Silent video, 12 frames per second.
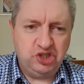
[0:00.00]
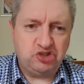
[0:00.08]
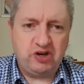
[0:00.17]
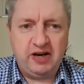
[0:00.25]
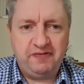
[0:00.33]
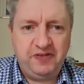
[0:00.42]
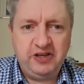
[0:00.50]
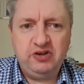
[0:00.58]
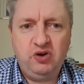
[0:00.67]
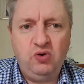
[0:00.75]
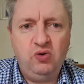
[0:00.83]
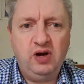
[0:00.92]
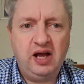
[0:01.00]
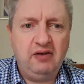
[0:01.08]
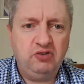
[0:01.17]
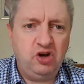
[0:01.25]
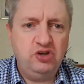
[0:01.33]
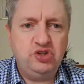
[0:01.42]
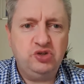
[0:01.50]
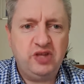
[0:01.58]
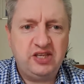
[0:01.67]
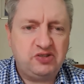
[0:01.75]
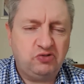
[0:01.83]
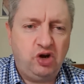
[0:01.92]
you're trying to figure it all out, I've got to do
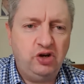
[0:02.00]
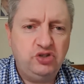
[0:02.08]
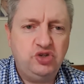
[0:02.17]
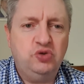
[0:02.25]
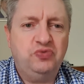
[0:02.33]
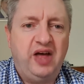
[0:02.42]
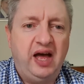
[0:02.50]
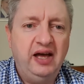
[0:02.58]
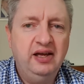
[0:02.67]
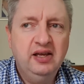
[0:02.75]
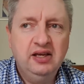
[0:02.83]
this, I've got to do that,